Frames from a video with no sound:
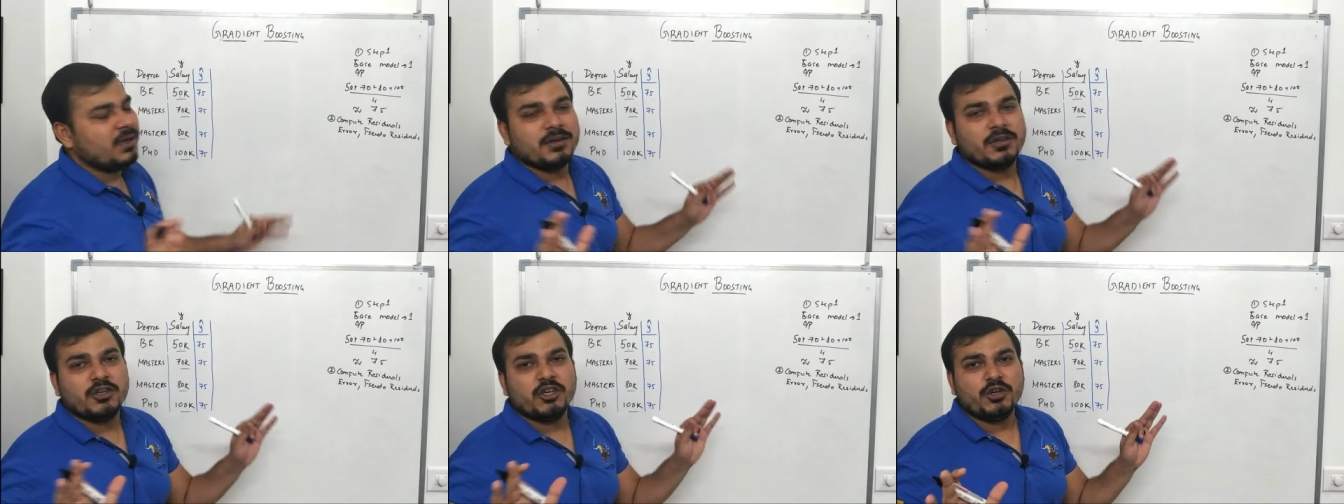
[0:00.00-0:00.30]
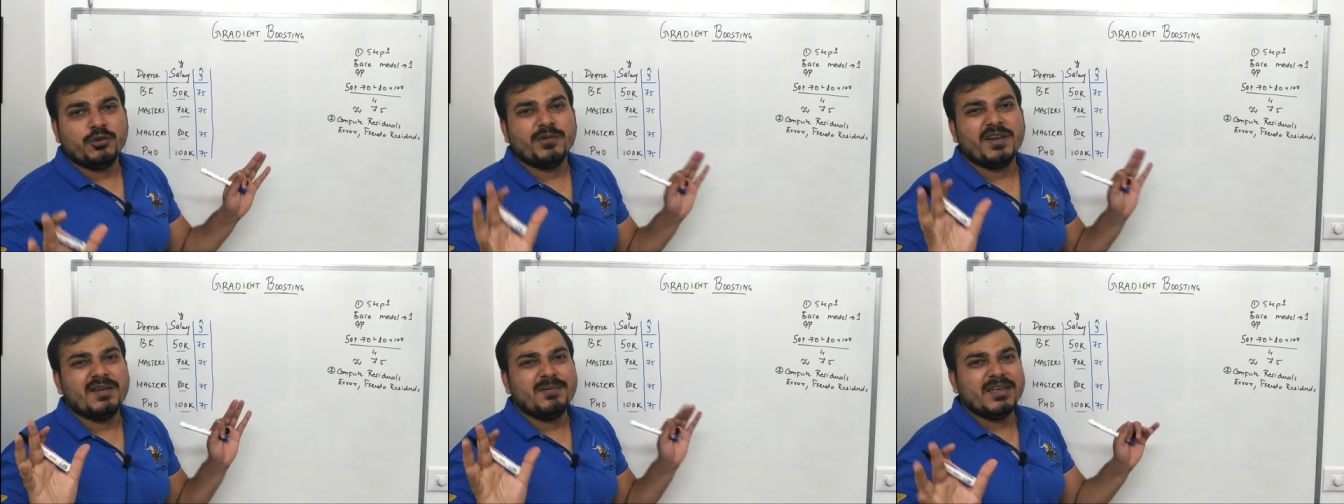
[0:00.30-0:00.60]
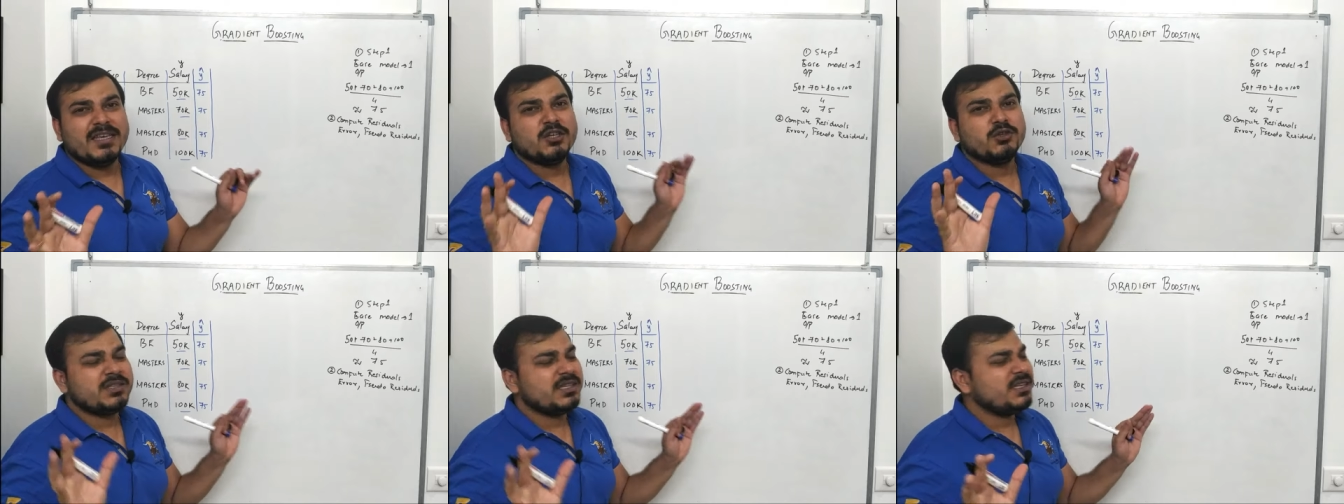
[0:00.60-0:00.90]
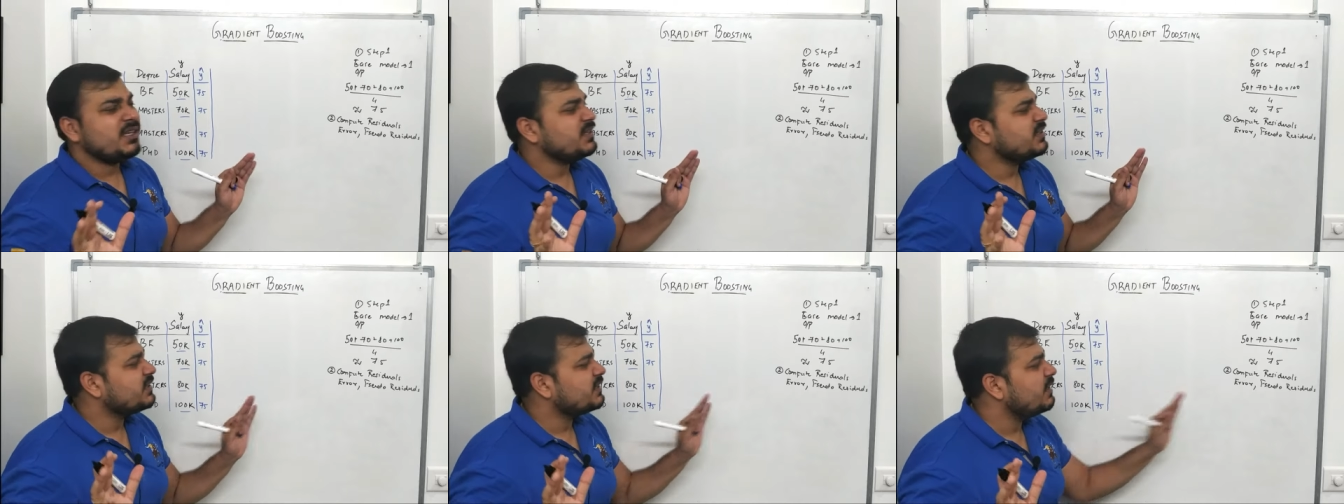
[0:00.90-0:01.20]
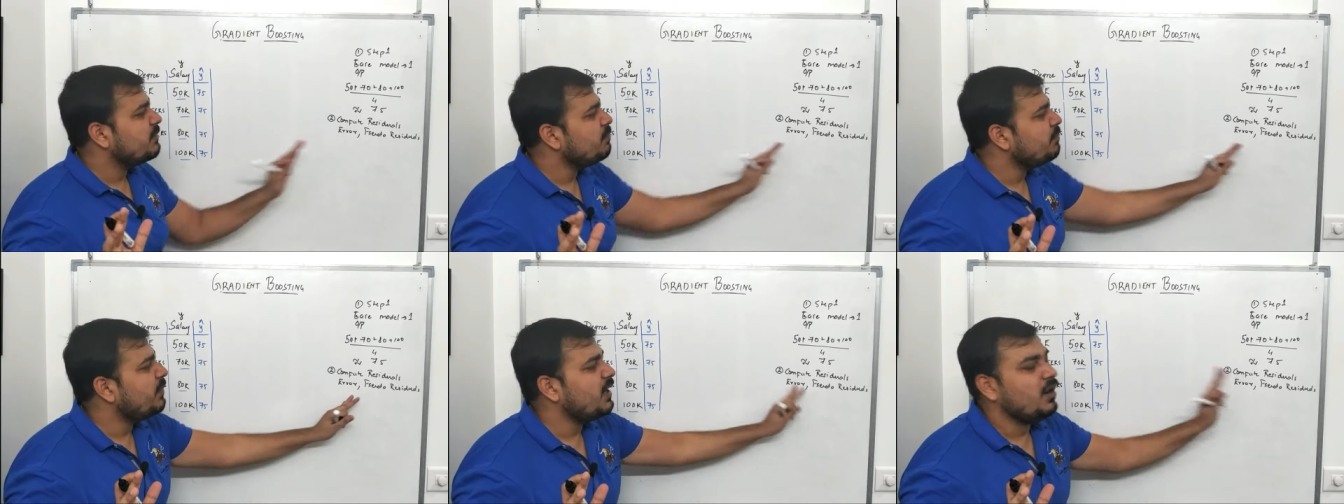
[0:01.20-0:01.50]
we'll be using a
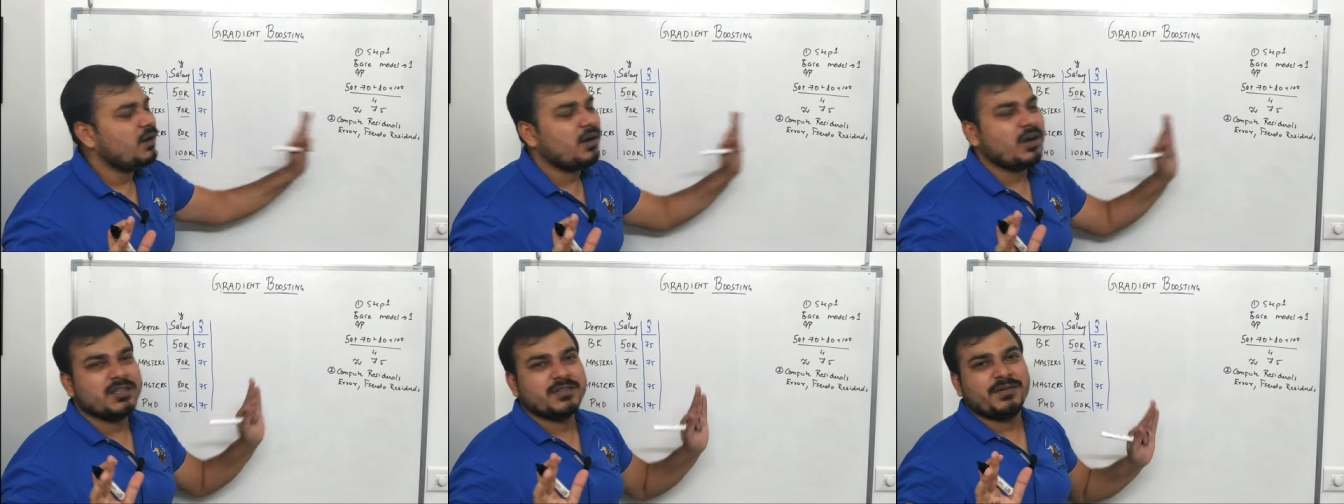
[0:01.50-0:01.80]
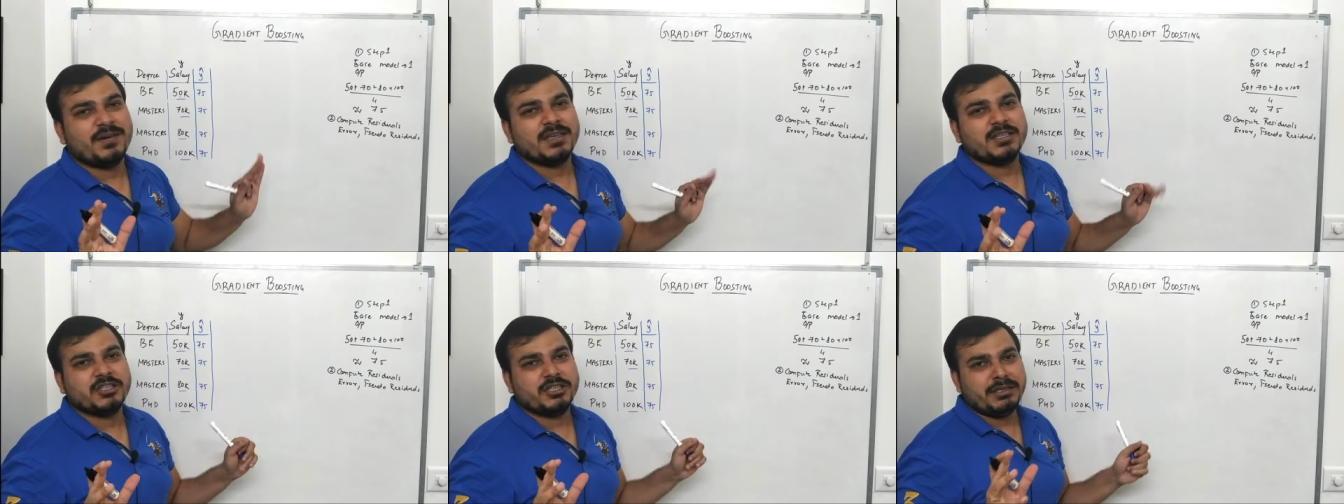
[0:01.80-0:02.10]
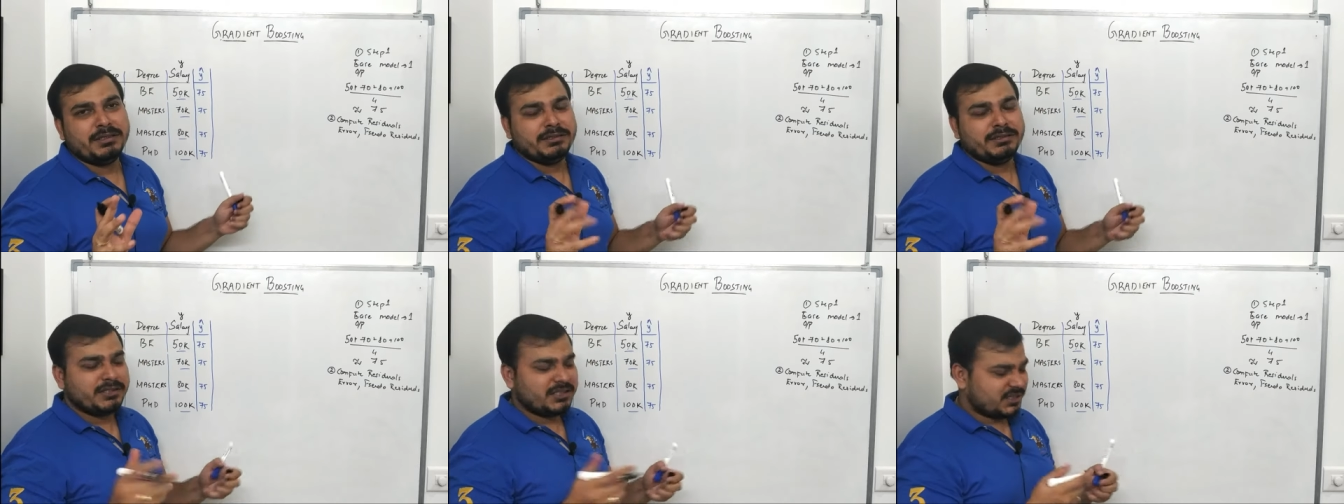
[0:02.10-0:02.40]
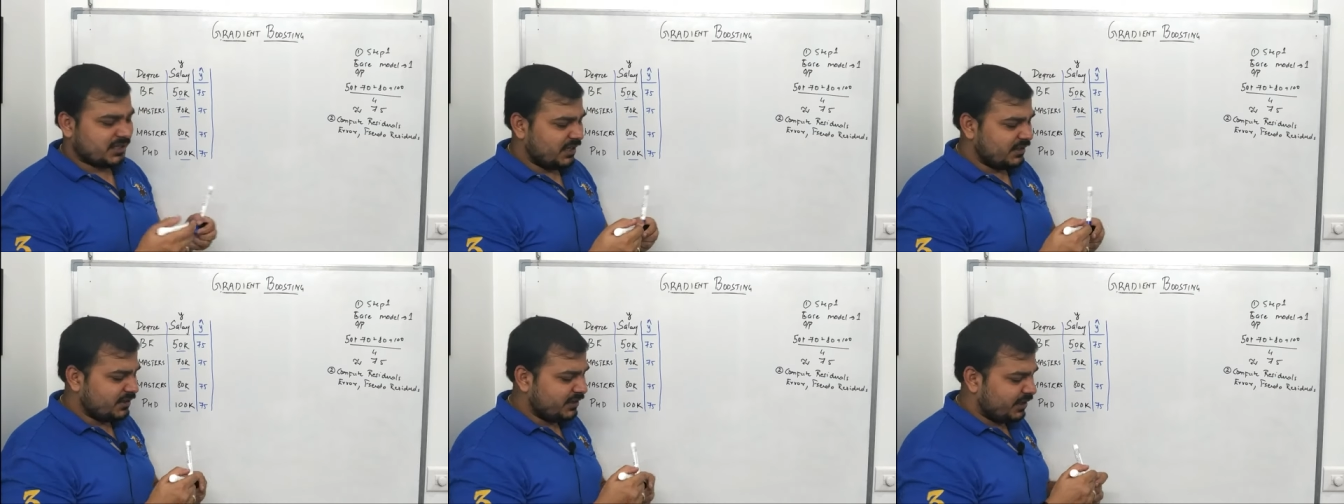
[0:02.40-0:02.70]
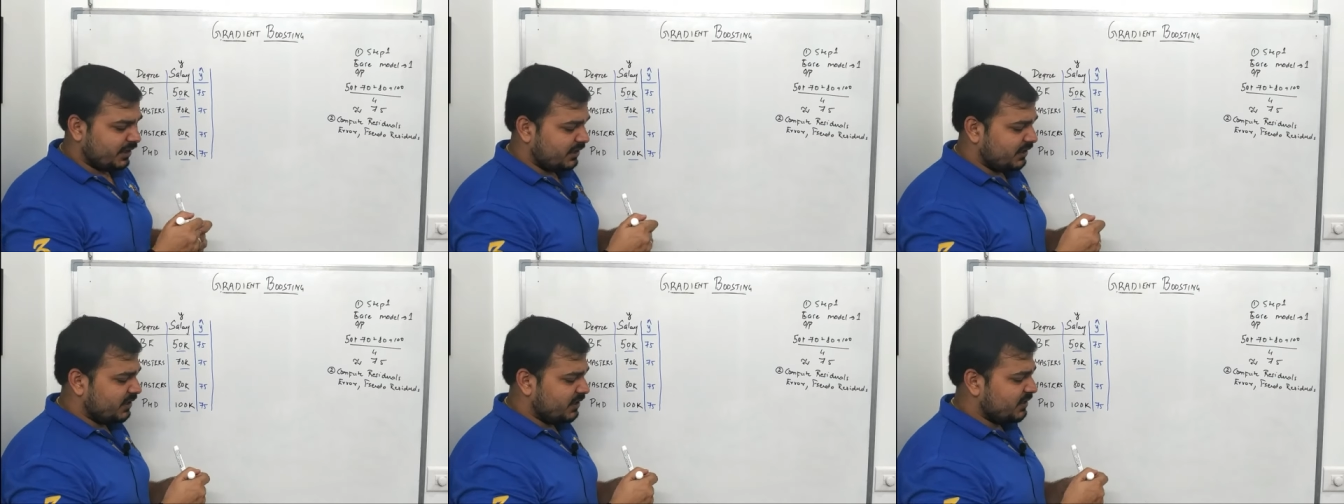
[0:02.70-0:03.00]
simple loss function. Just
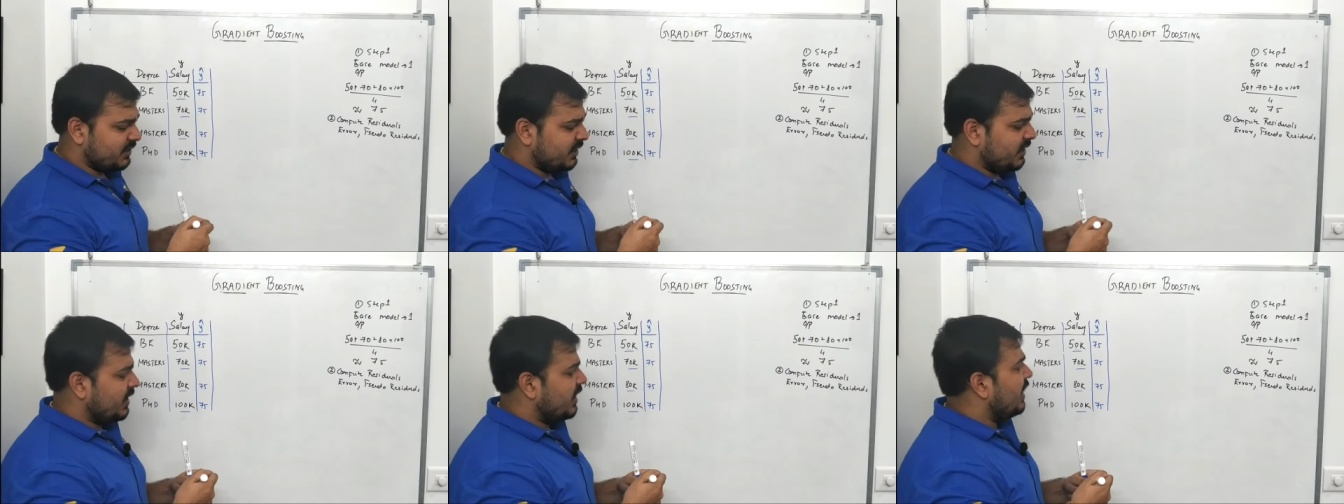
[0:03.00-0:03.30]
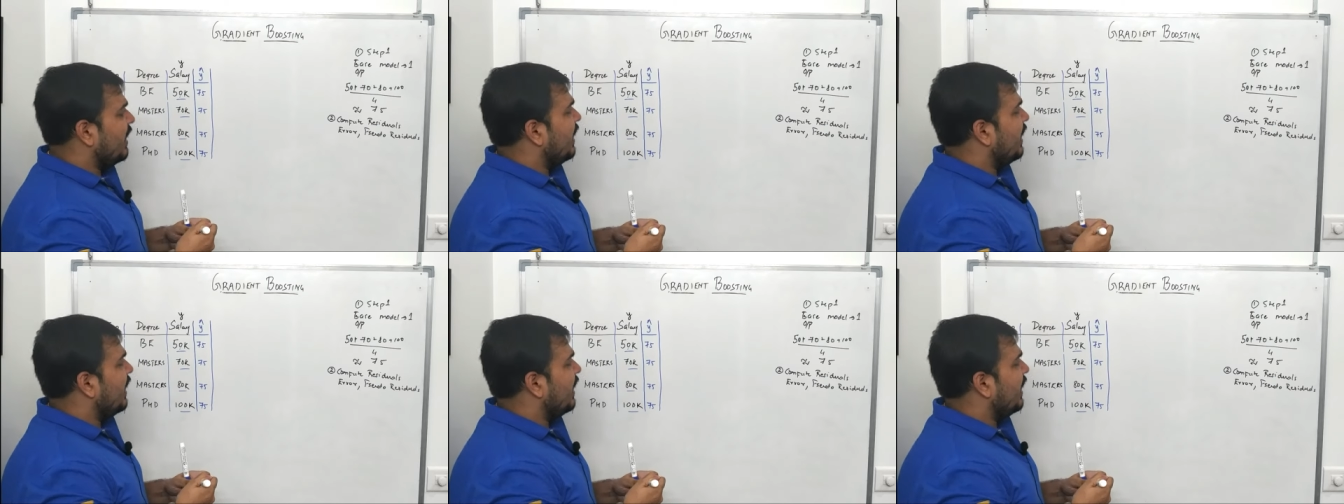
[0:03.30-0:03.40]
consider this.